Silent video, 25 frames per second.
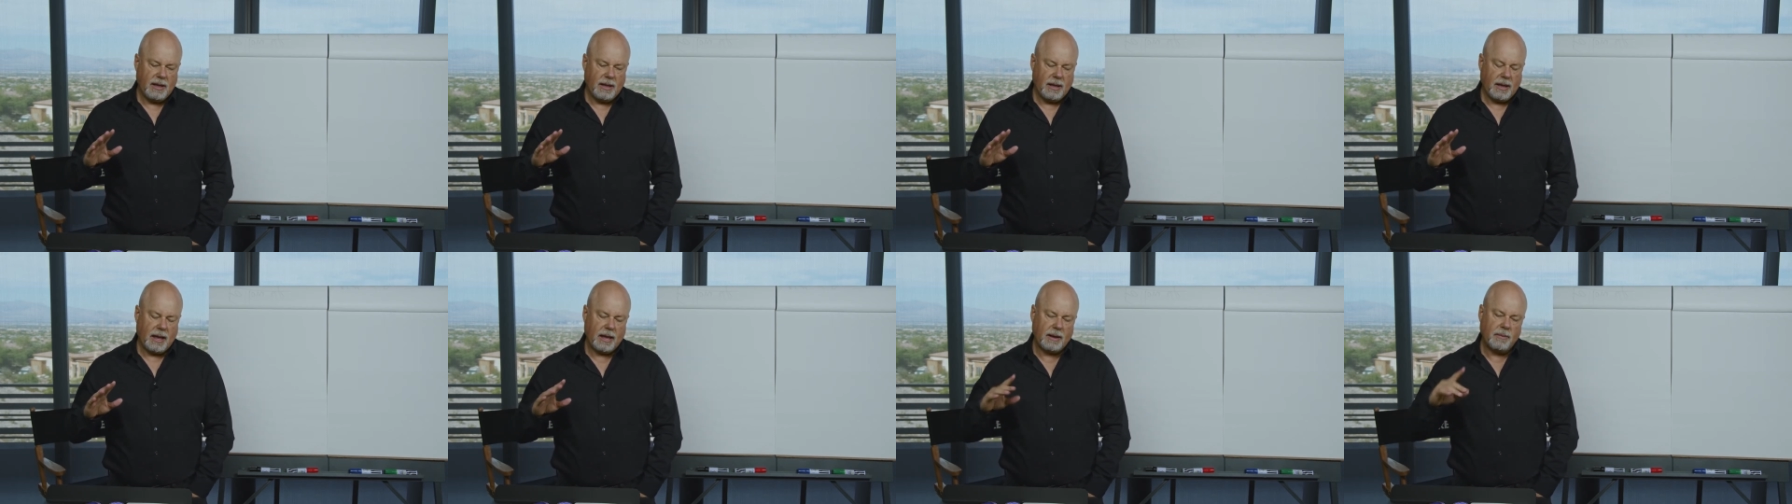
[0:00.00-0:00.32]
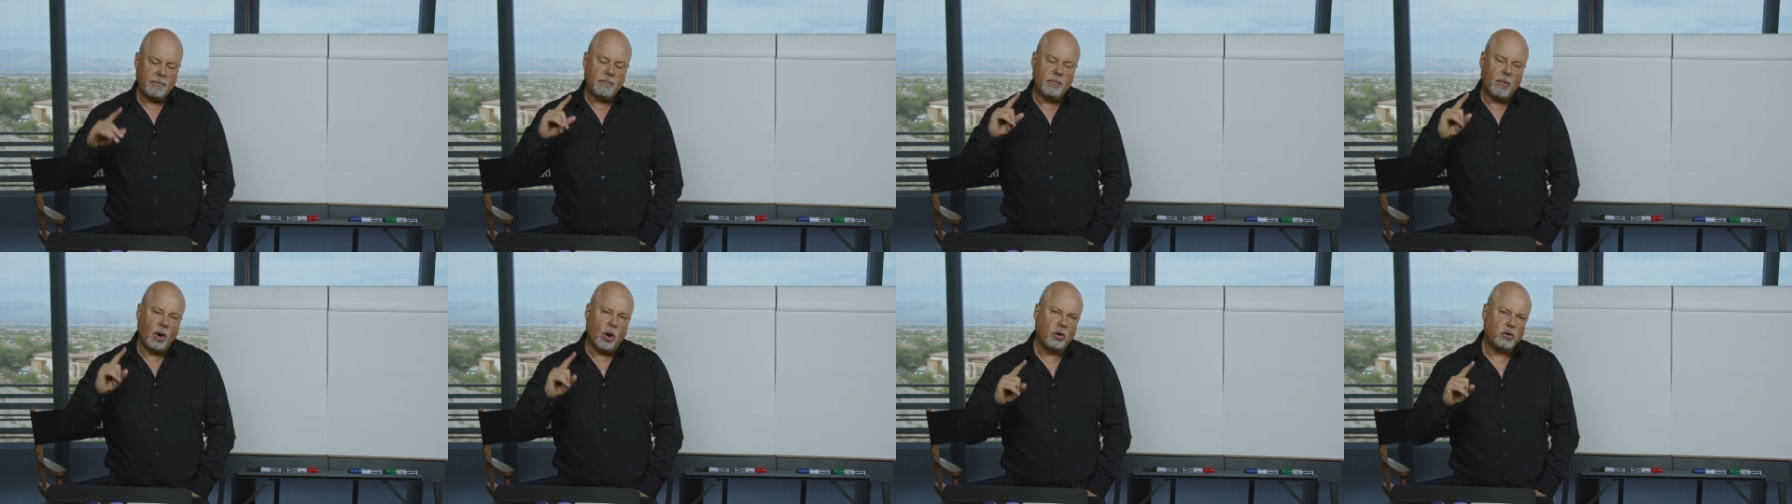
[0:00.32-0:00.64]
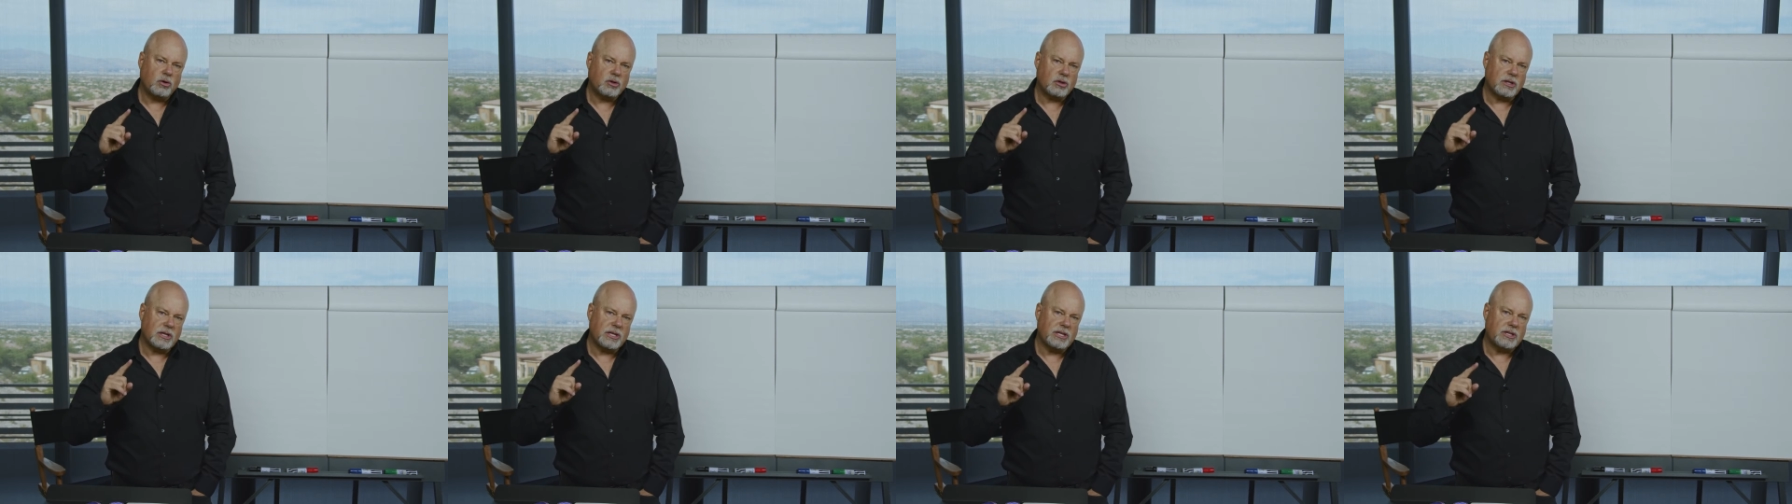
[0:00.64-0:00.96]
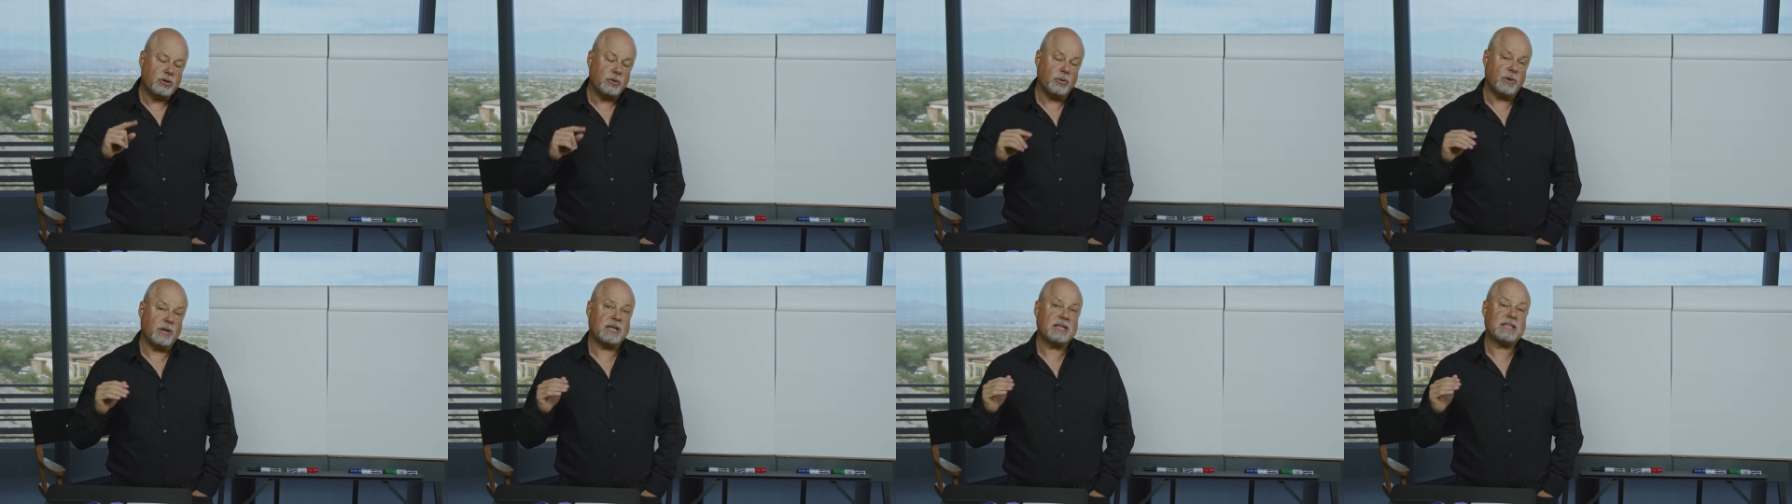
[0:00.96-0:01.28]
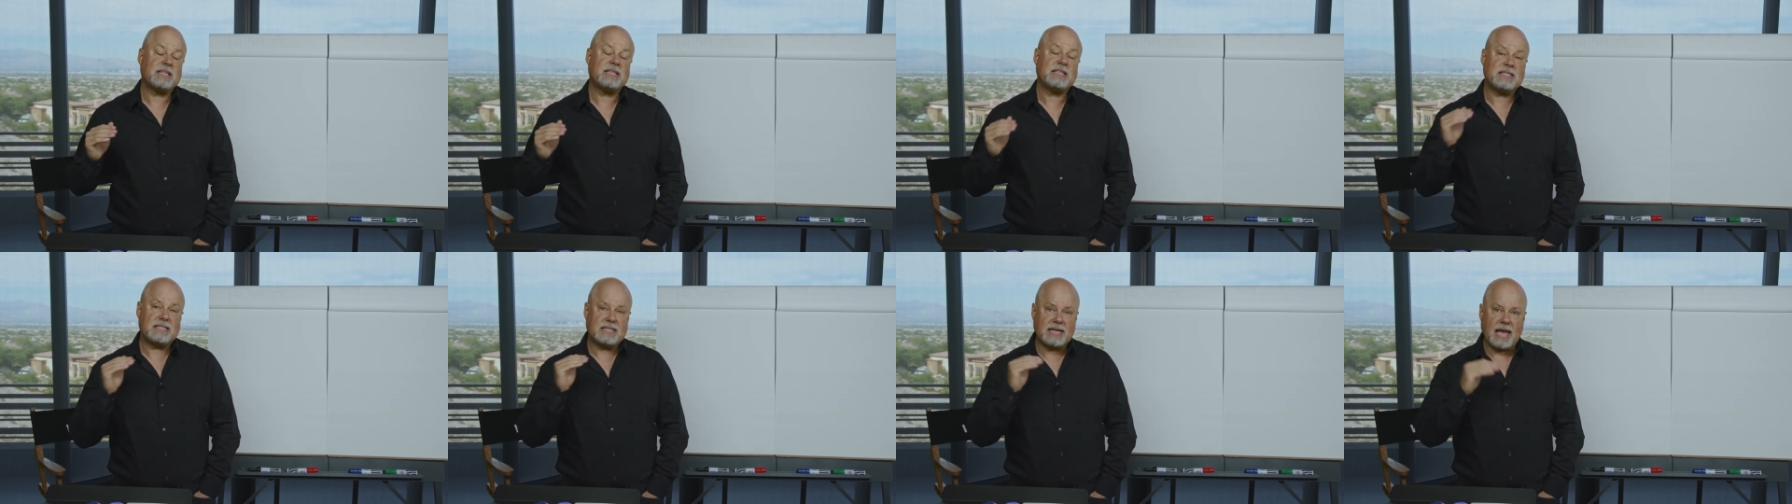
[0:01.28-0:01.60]
and mostly to
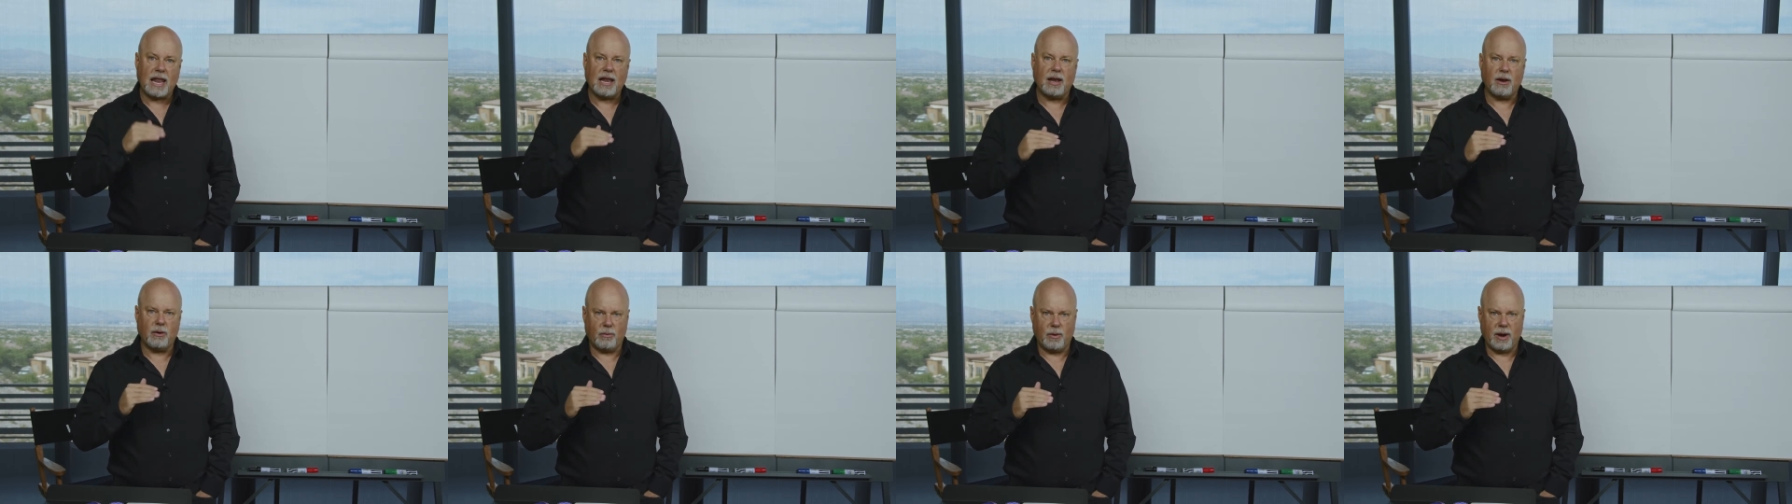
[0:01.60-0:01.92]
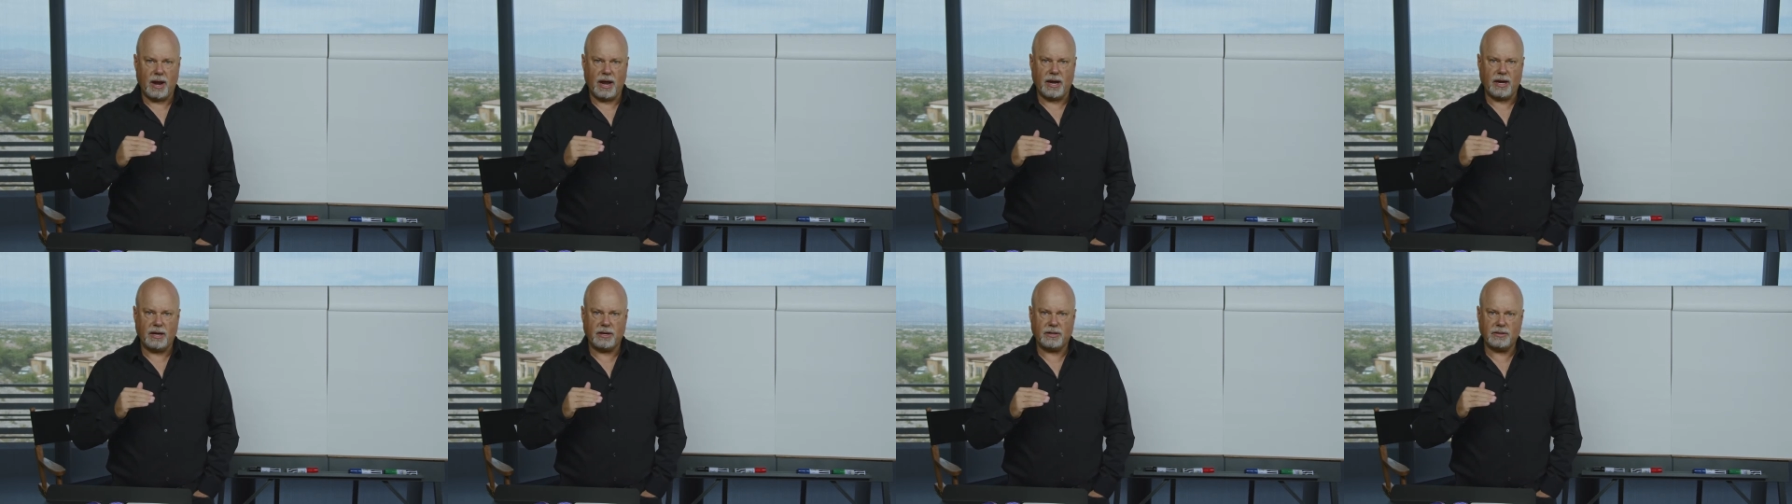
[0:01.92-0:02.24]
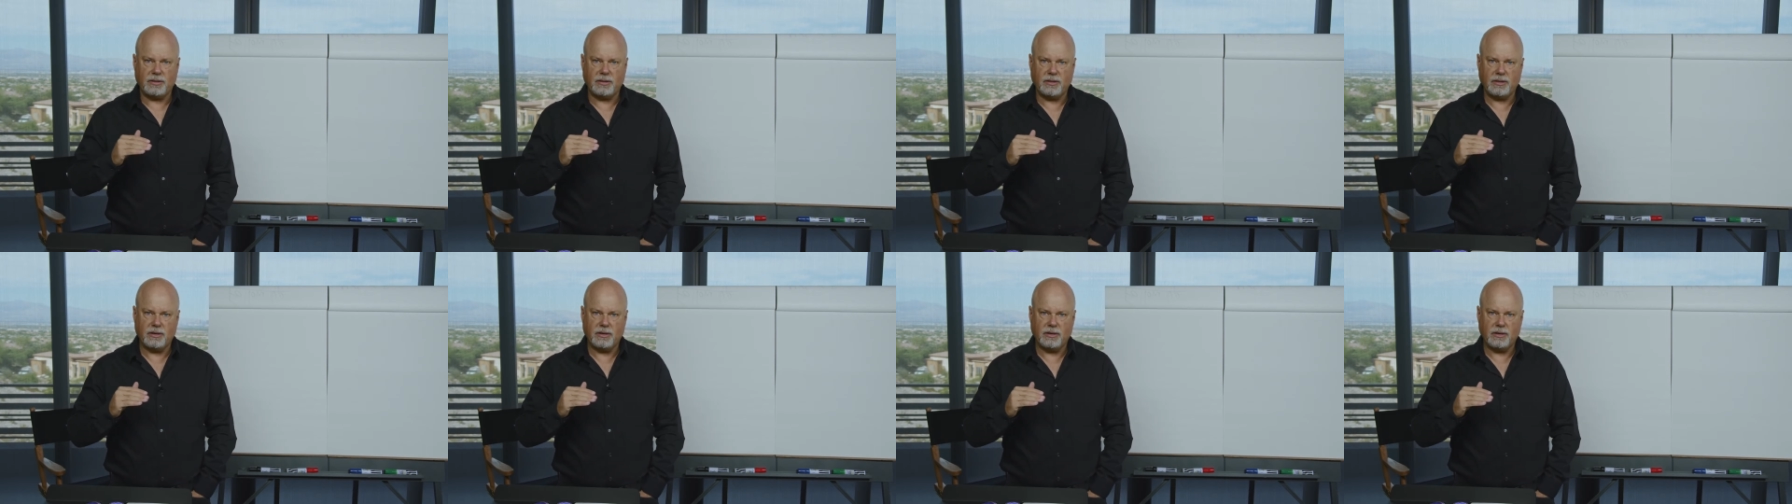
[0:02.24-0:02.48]
accelerate